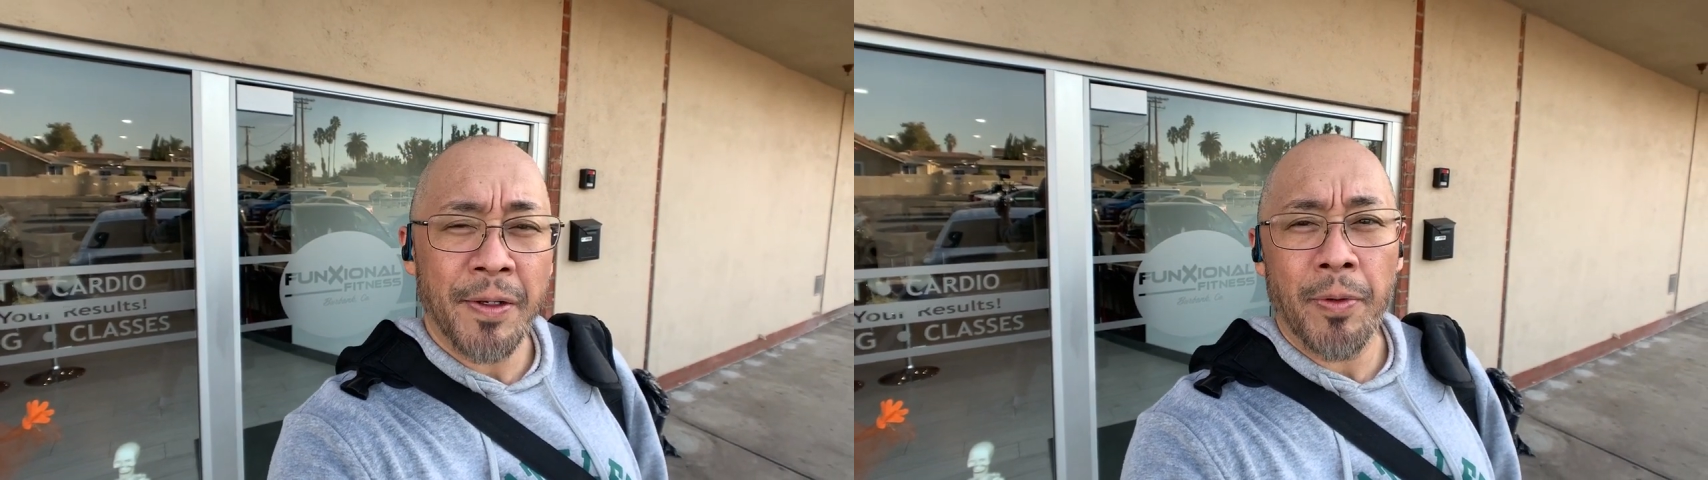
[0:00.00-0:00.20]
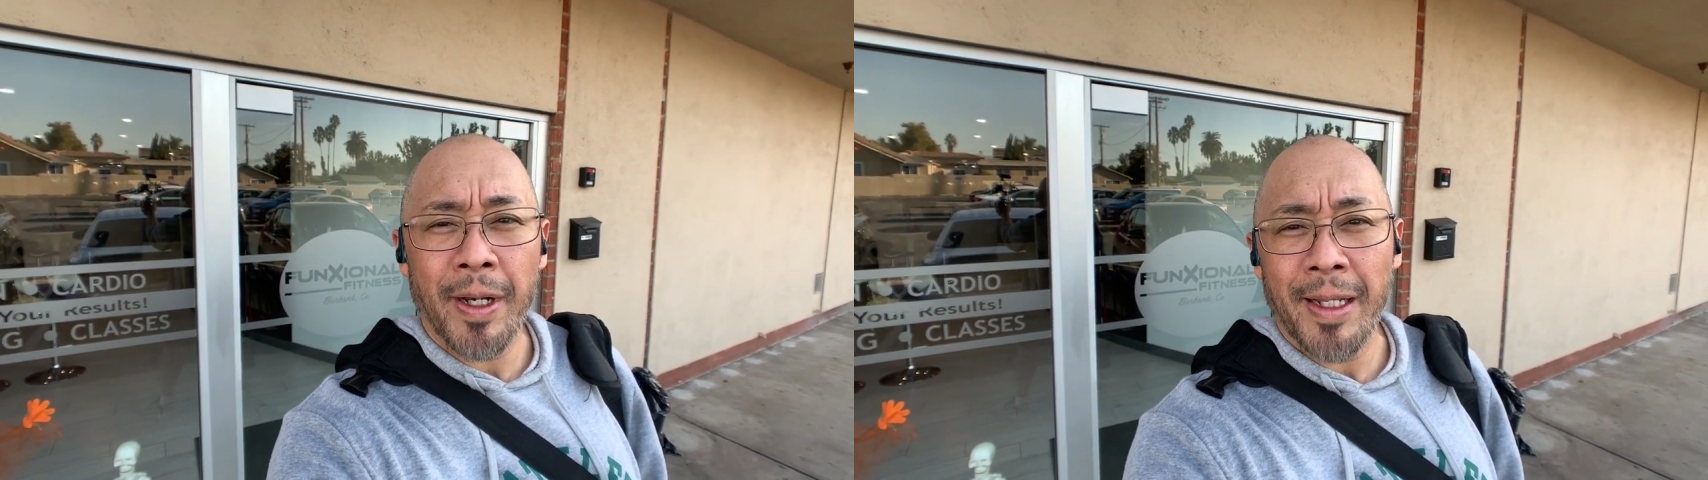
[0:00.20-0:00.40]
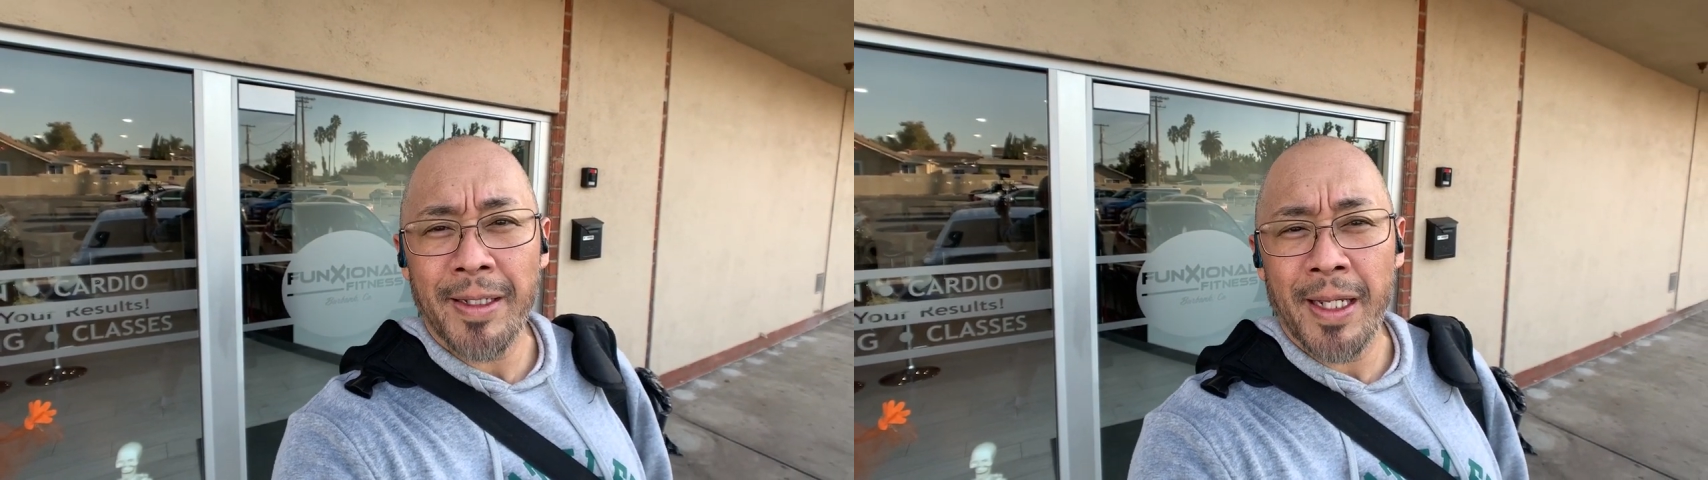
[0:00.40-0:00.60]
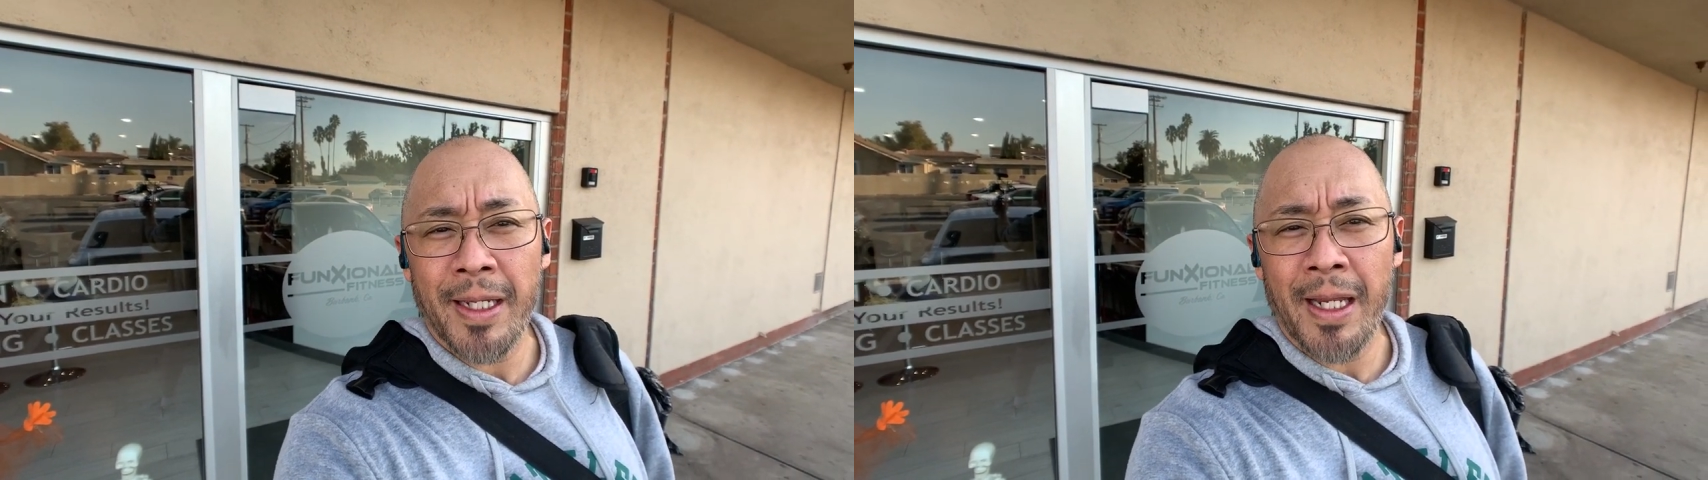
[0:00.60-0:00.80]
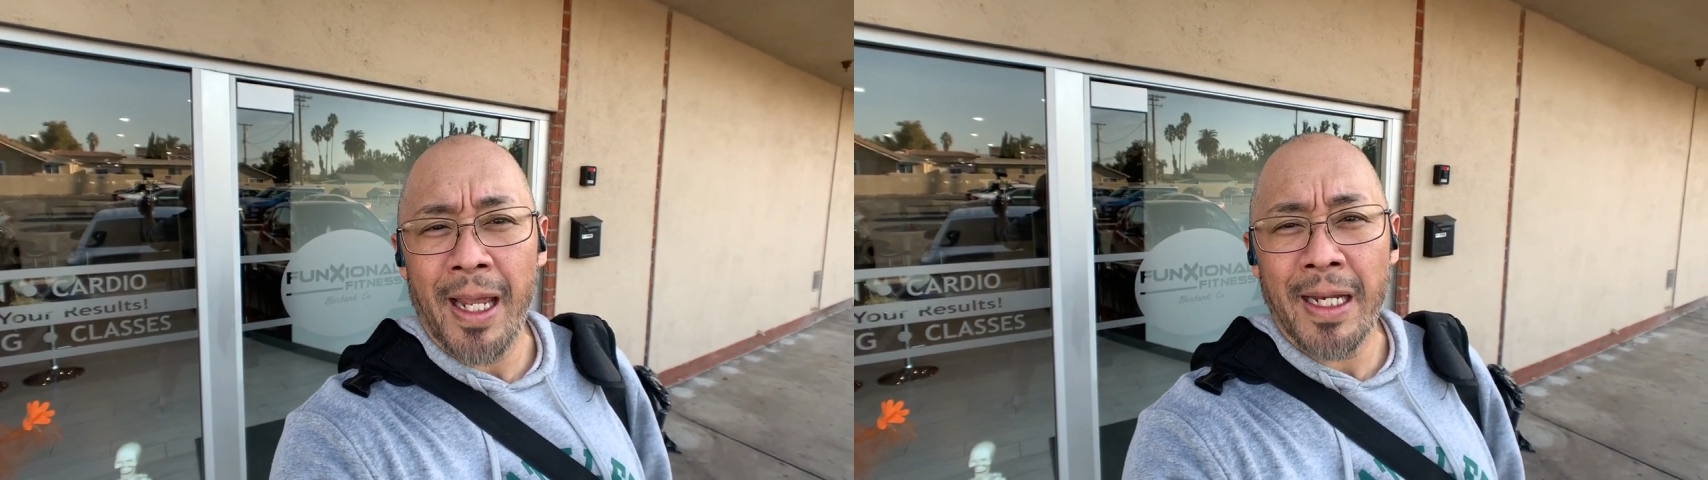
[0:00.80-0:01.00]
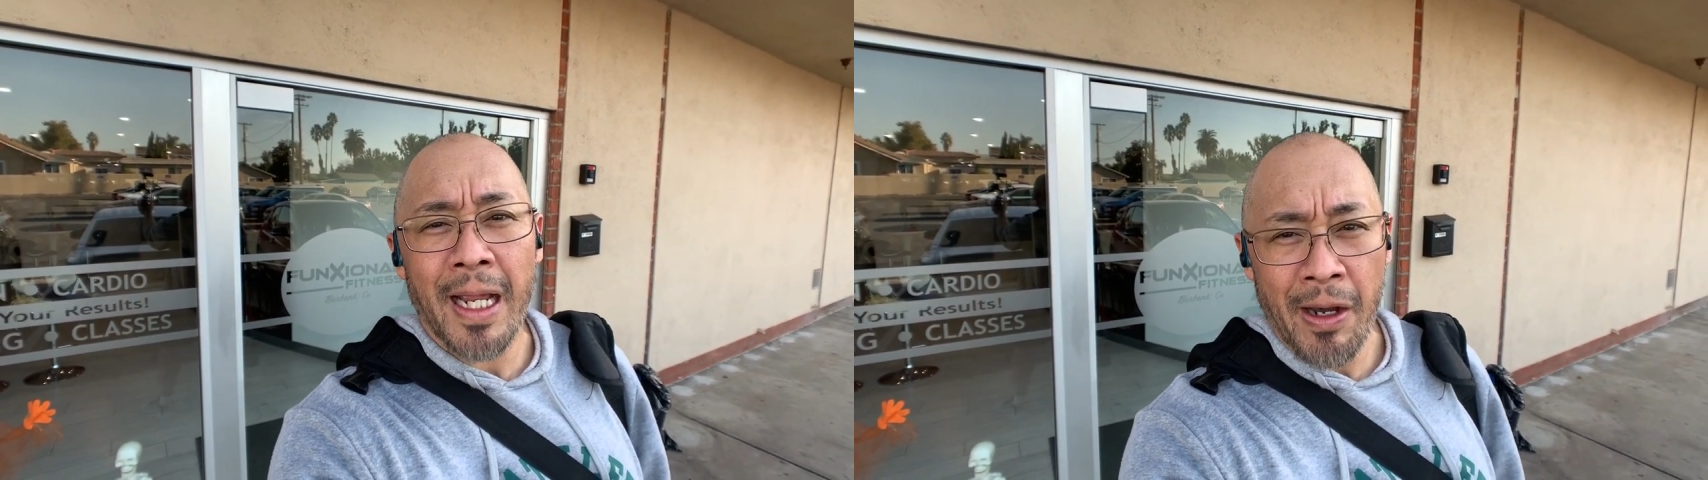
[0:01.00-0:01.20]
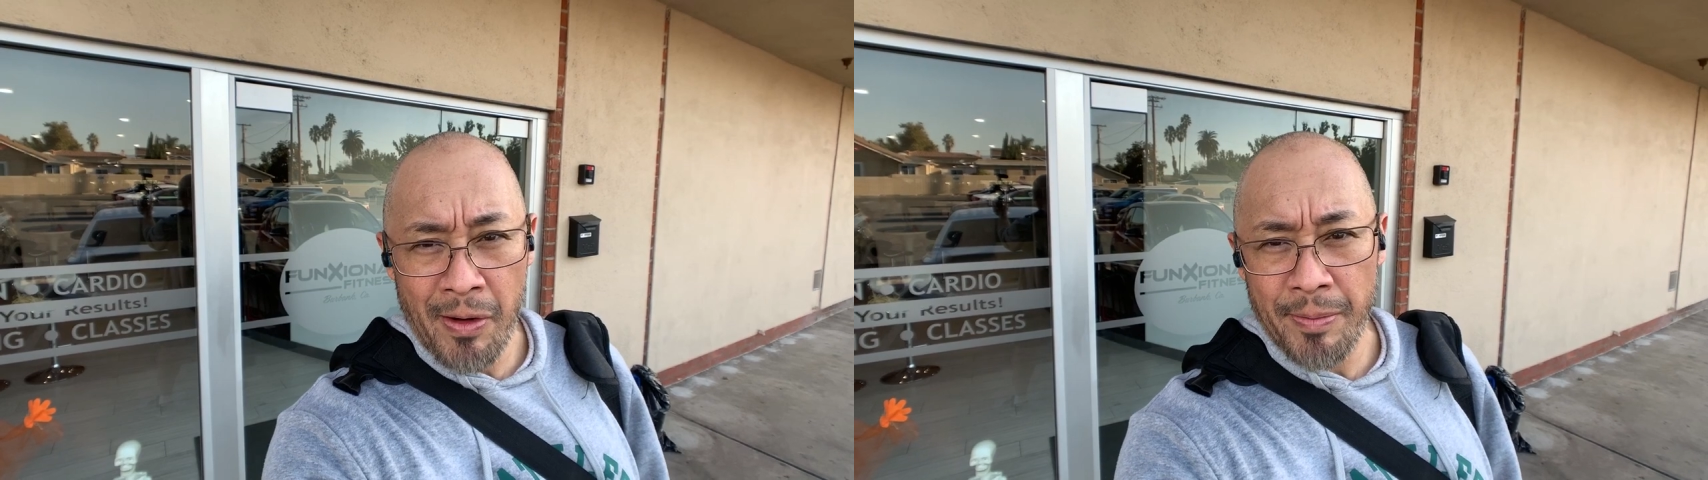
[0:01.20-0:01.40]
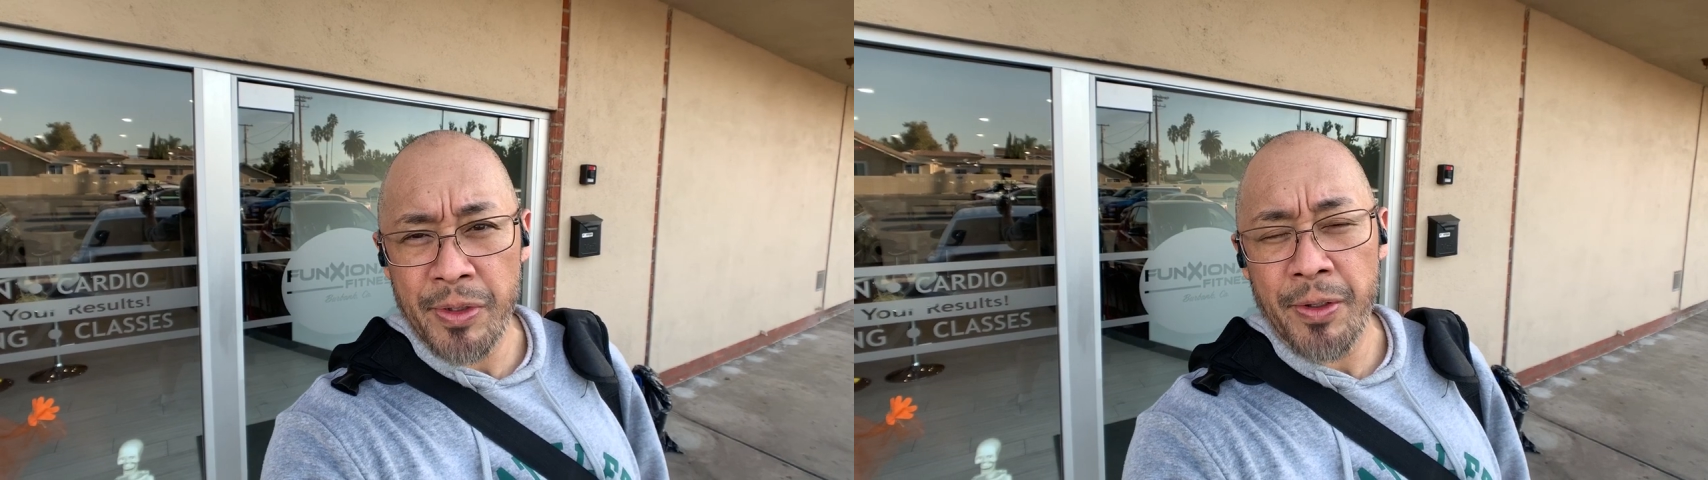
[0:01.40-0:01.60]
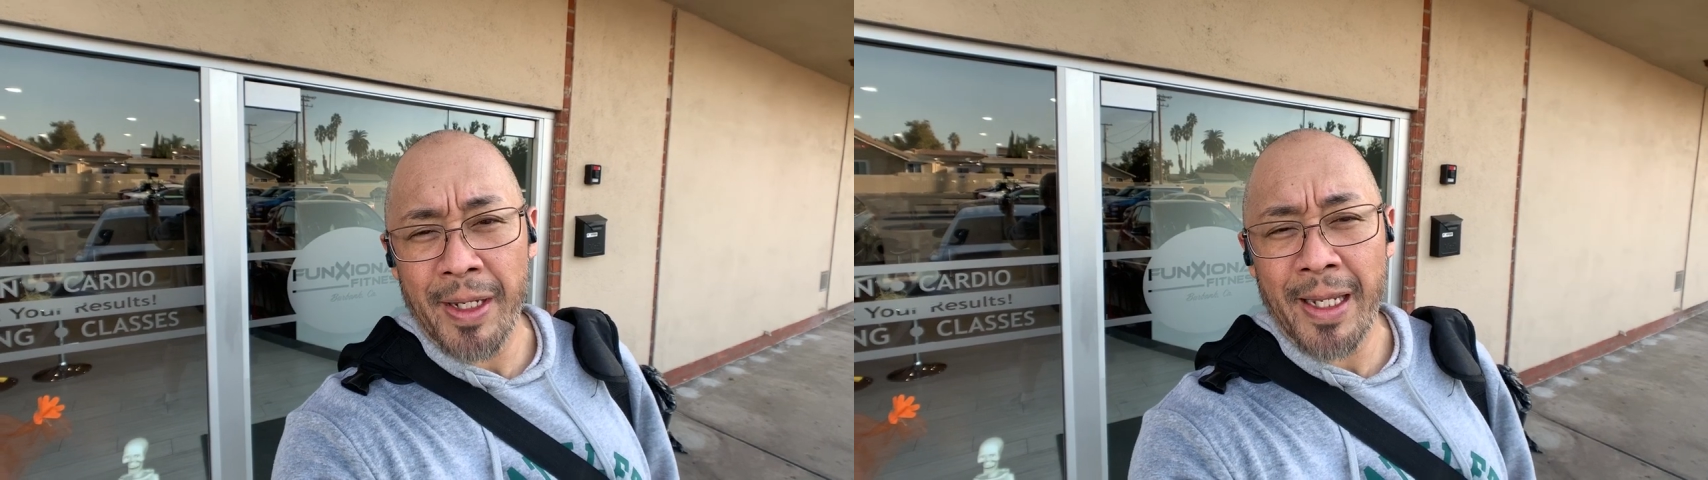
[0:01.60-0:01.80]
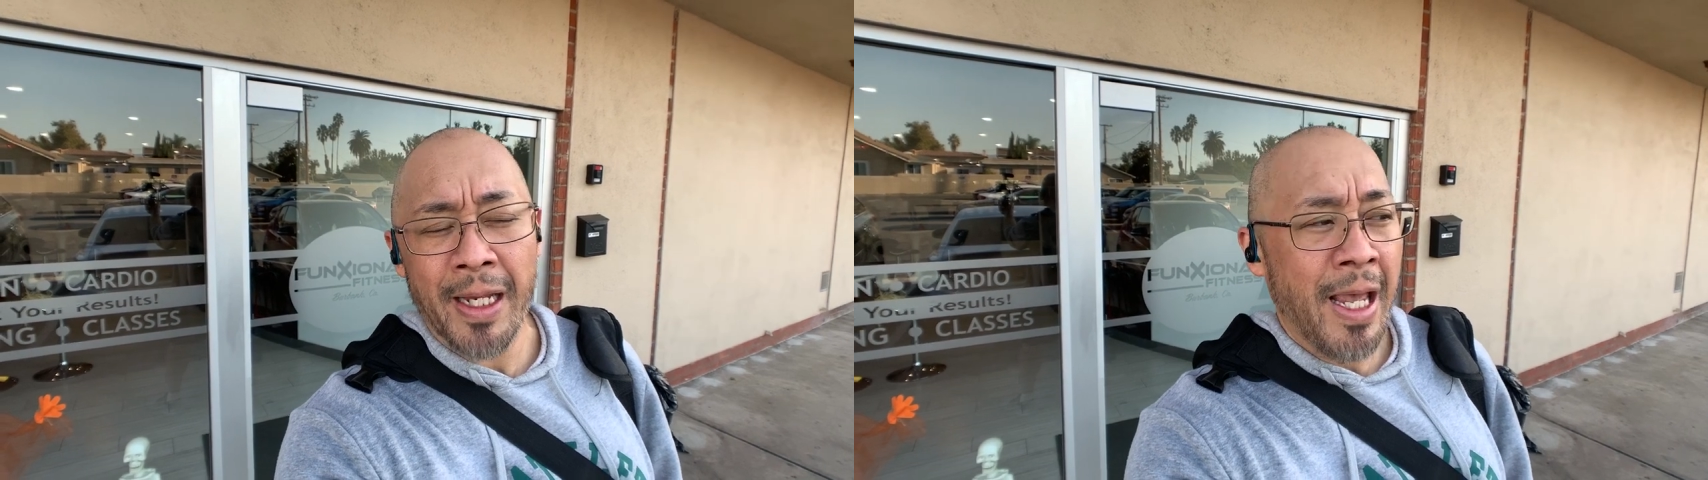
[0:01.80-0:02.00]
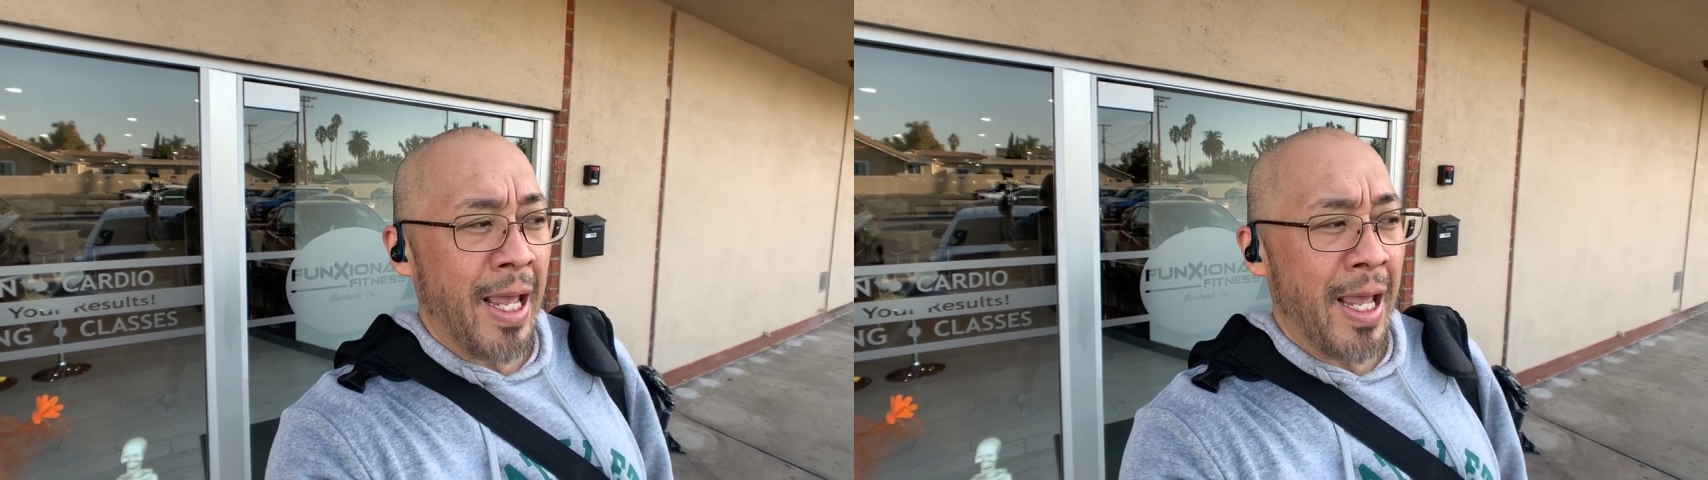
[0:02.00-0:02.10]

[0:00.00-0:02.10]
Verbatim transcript: what I did and how I'm doing it